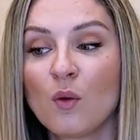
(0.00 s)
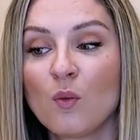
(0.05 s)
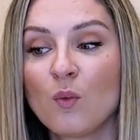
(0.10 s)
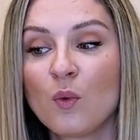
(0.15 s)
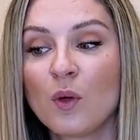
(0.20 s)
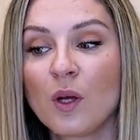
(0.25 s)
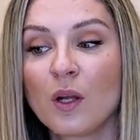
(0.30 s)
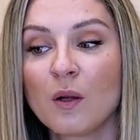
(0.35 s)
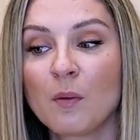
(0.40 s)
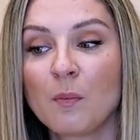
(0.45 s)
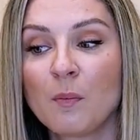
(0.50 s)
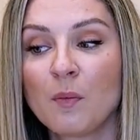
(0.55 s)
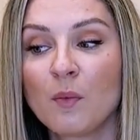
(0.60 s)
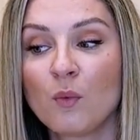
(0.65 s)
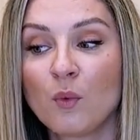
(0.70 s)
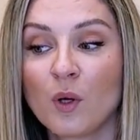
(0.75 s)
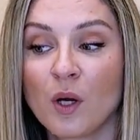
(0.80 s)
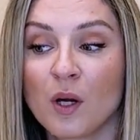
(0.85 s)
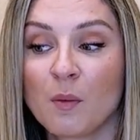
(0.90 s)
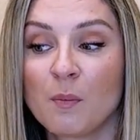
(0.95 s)

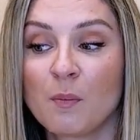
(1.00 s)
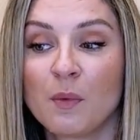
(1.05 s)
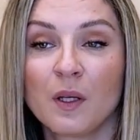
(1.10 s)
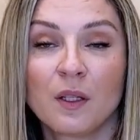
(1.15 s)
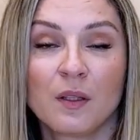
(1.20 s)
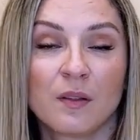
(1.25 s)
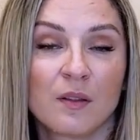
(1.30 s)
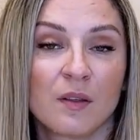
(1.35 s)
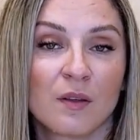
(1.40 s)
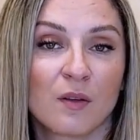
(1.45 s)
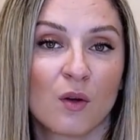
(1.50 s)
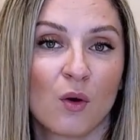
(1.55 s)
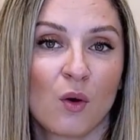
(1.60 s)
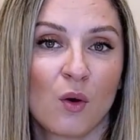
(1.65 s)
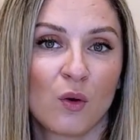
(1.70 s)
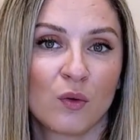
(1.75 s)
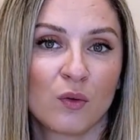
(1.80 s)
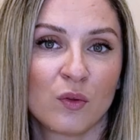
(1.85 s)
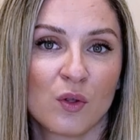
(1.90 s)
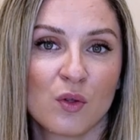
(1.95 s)
we are building
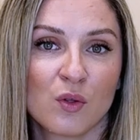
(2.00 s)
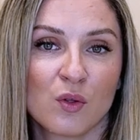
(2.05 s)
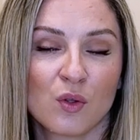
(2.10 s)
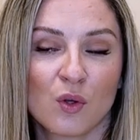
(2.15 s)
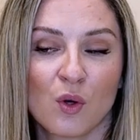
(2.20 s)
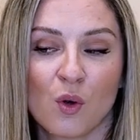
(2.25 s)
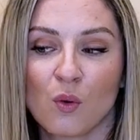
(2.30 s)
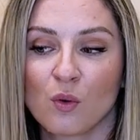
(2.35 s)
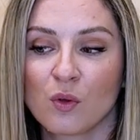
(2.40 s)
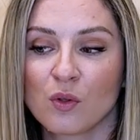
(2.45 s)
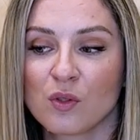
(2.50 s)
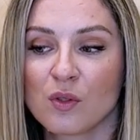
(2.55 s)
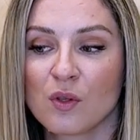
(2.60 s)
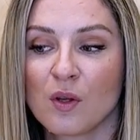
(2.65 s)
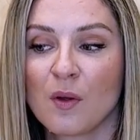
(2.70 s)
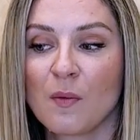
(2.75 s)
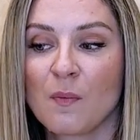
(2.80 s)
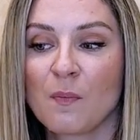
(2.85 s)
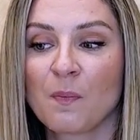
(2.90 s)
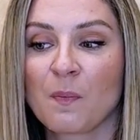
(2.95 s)
on the
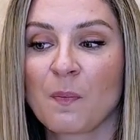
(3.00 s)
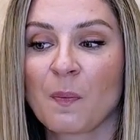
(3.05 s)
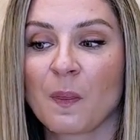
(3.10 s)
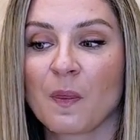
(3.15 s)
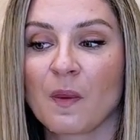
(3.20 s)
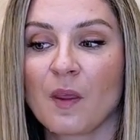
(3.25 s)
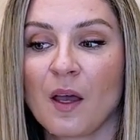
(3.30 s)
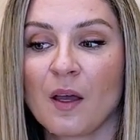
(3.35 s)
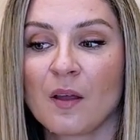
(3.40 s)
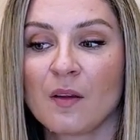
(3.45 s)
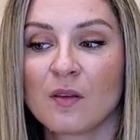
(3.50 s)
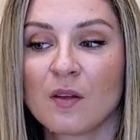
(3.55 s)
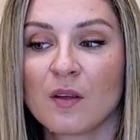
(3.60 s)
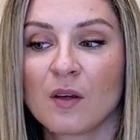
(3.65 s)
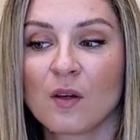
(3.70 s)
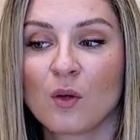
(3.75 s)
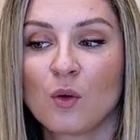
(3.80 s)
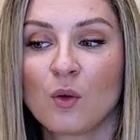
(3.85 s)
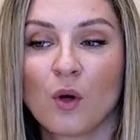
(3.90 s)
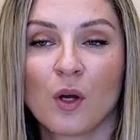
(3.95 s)
strokes and
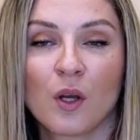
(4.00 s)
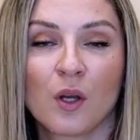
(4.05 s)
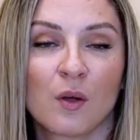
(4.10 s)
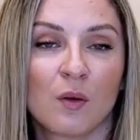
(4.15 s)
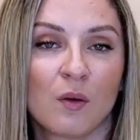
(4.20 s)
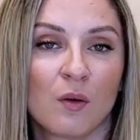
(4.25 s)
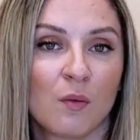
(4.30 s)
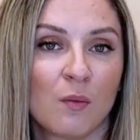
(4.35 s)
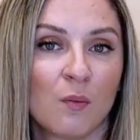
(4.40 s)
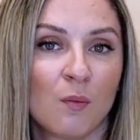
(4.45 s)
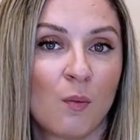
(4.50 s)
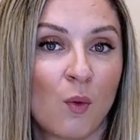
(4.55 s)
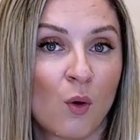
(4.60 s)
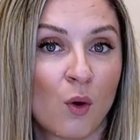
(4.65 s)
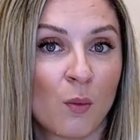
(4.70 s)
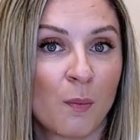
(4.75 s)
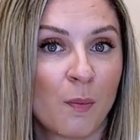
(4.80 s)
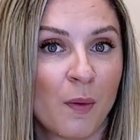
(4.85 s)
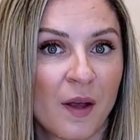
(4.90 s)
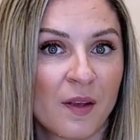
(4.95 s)
going
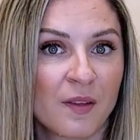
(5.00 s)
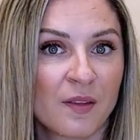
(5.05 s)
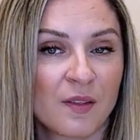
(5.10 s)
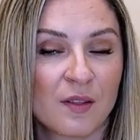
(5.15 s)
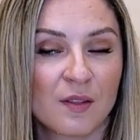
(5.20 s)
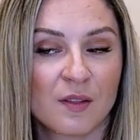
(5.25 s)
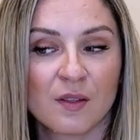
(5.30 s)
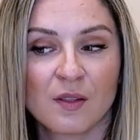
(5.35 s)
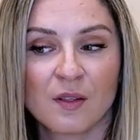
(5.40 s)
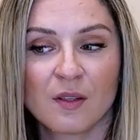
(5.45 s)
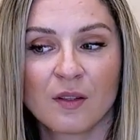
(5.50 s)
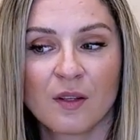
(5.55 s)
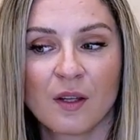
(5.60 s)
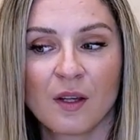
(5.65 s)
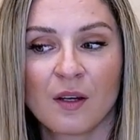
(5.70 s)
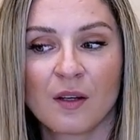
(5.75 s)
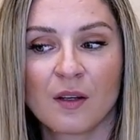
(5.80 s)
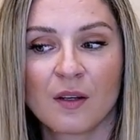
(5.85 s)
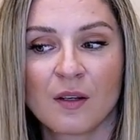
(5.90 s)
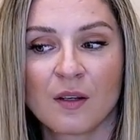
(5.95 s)
more passes
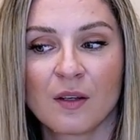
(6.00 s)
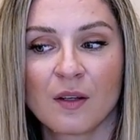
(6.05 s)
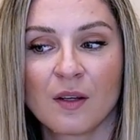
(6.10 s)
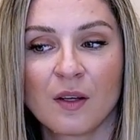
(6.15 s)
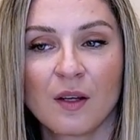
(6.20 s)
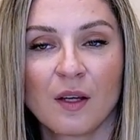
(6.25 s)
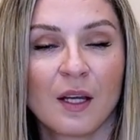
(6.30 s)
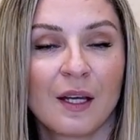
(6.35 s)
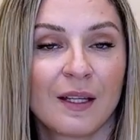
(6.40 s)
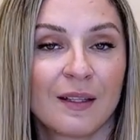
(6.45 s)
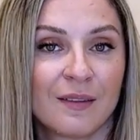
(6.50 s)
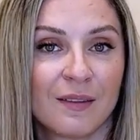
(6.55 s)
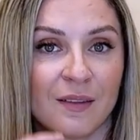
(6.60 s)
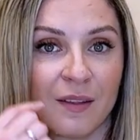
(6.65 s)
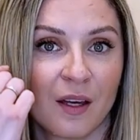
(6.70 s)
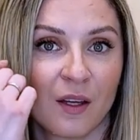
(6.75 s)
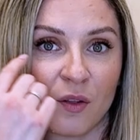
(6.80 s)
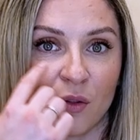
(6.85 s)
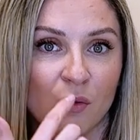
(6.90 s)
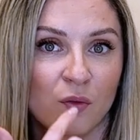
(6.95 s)
than at
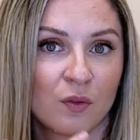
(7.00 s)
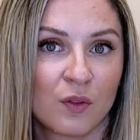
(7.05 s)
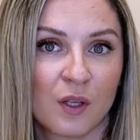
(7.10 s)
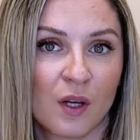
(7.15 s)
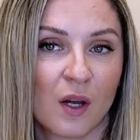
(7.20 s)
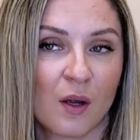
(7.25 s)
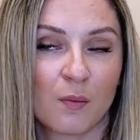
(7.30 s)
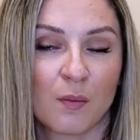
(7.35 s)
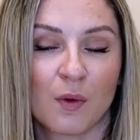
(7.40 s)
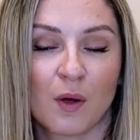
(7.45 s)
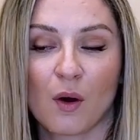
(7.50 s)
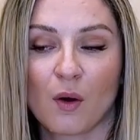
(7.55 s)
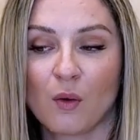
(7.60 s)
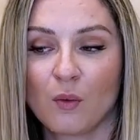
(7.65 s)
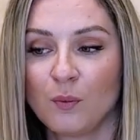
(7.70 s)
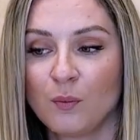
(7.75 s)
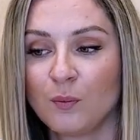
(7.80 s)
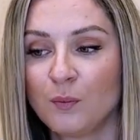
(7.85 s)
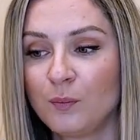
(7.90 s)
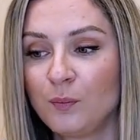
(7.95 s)
the end of the eyebrow,
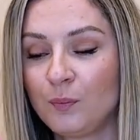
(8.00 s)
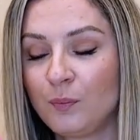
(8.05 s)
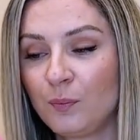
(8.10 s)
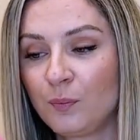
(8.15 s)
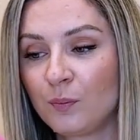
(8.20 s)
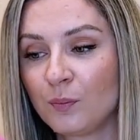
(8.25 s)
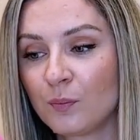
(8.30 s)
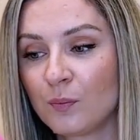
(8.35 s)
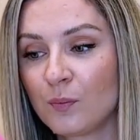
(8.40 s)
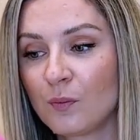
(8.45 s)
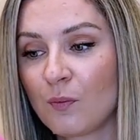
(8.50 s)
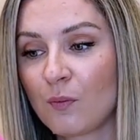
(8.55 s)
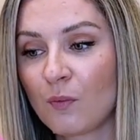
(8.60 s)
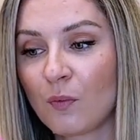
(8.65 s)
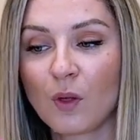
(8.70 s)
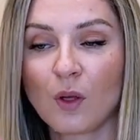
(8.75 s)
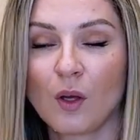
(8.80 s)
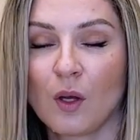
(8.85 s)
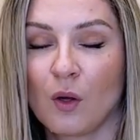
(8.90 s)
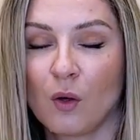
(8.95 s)

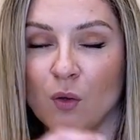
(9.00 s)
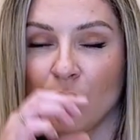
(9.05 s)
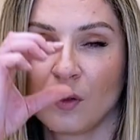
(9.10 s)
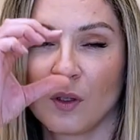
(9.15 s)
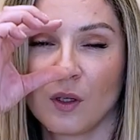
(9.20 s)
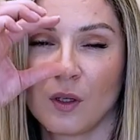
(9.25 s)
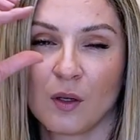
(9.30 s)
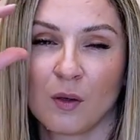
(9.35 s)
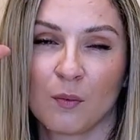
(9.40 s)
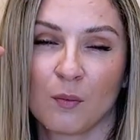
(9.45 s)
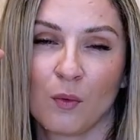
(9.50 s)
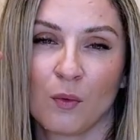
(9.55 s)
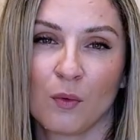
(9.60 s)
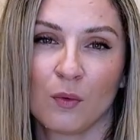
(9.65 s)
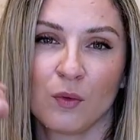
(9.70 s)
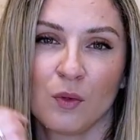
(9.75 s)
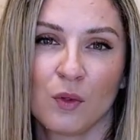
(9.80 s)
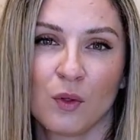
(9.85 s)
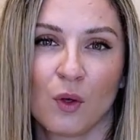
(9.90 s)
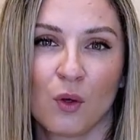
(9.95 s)
on
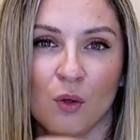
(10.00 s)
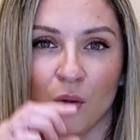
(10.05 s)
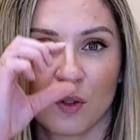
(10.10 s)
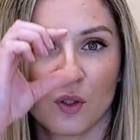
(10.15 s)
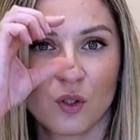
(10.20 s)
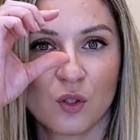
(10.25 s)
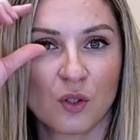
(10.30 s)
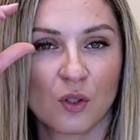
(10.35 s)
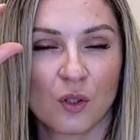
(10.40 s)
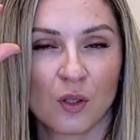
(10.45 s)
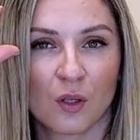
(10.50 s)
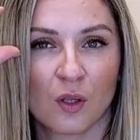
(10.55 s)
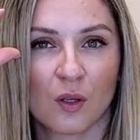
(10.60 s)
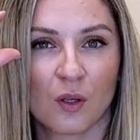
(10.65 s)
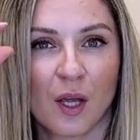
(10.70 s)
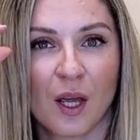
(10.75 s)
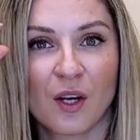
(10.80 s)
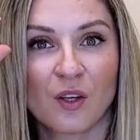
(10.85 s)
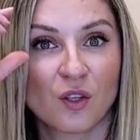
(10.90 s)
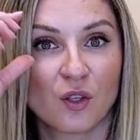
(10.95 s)

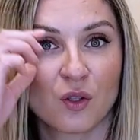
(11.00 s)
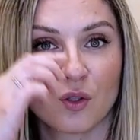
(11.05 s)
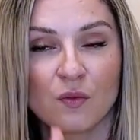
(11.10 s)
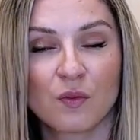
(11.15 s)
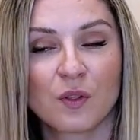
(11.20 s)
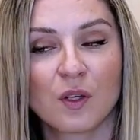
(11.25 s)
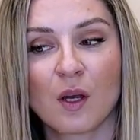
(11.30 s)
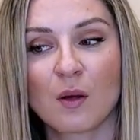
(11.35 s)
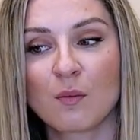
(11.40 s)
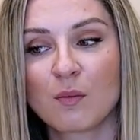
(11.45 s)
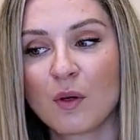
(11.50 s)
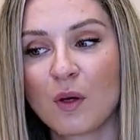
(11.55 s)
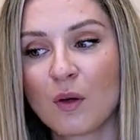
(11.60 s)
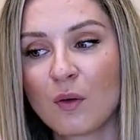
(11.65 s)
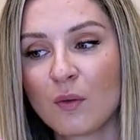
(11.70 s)
the edges of the eyebrow.